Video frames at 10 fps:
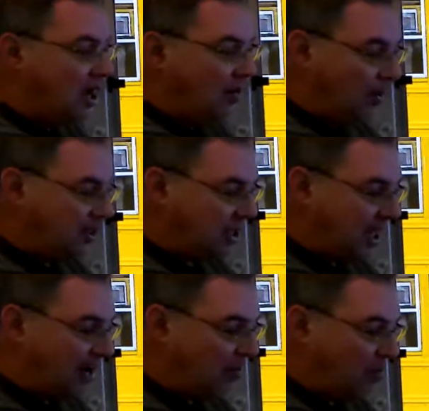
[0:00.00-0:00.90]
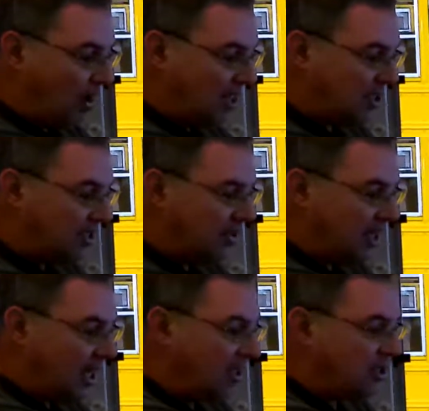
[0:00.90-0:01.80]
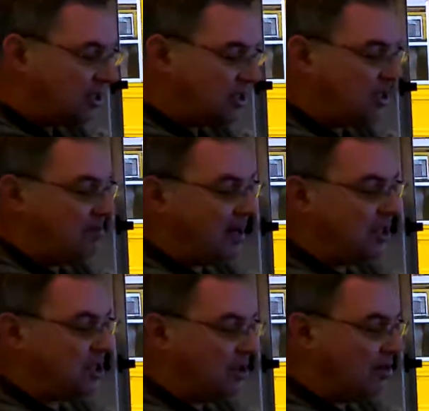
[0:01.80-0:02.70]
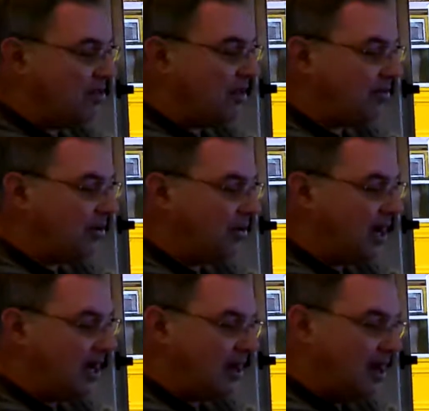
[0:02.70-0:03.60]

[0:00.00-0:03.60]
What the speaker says: Once again, watching the gauges to make sure that they're not